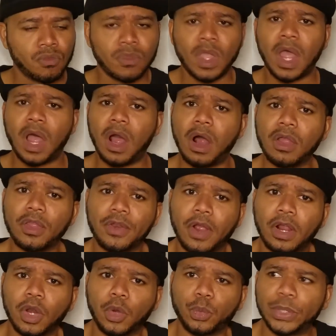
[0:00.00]
All in all,
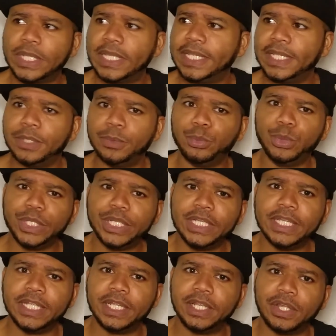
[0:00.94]
a really, really
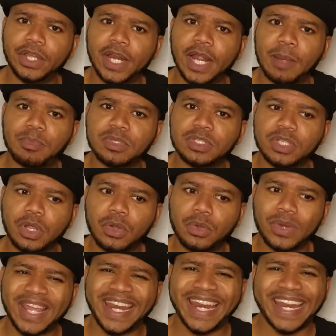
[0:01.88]
good episode,
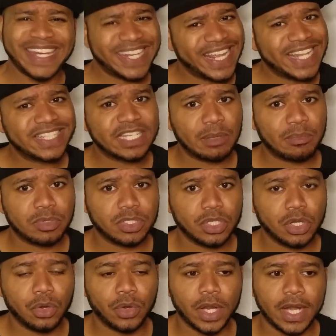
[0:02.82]
an intense
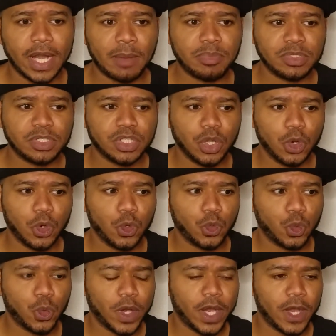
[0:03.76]
episode, an episode
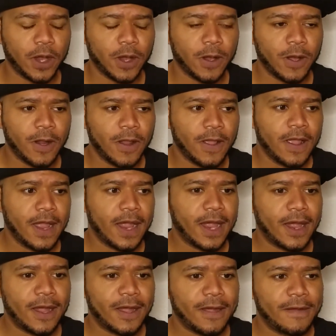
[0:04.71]
where
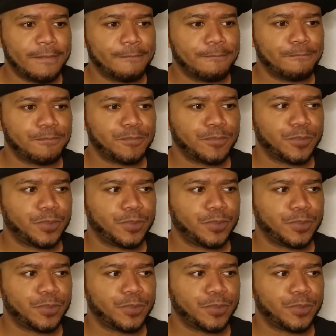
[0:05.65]
um,